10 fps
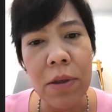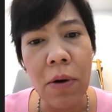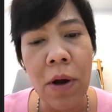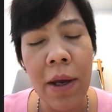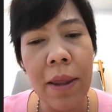
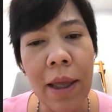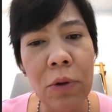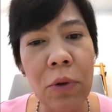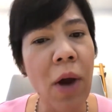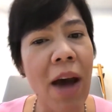So uh,
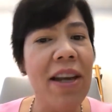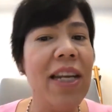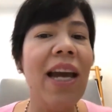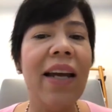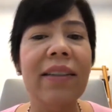do you have
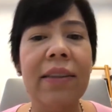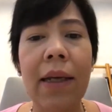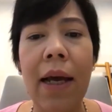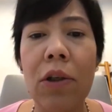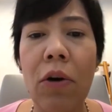any mm-hmm.
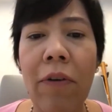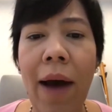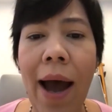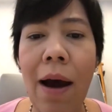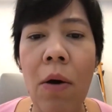ideas of
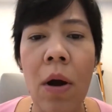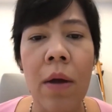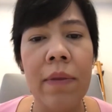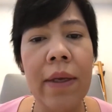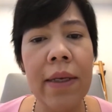how
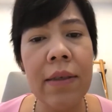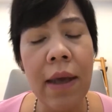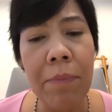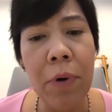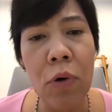this
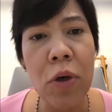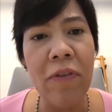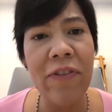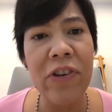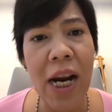approach
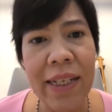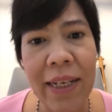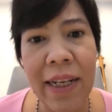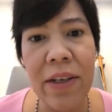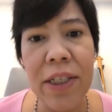of shakti
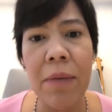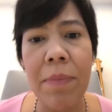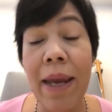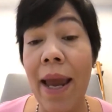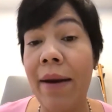
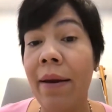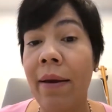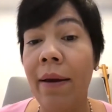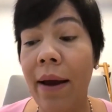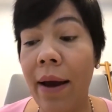leadership can
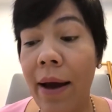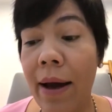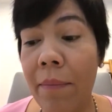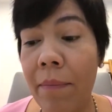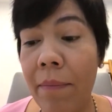
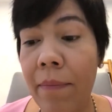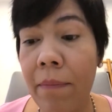um,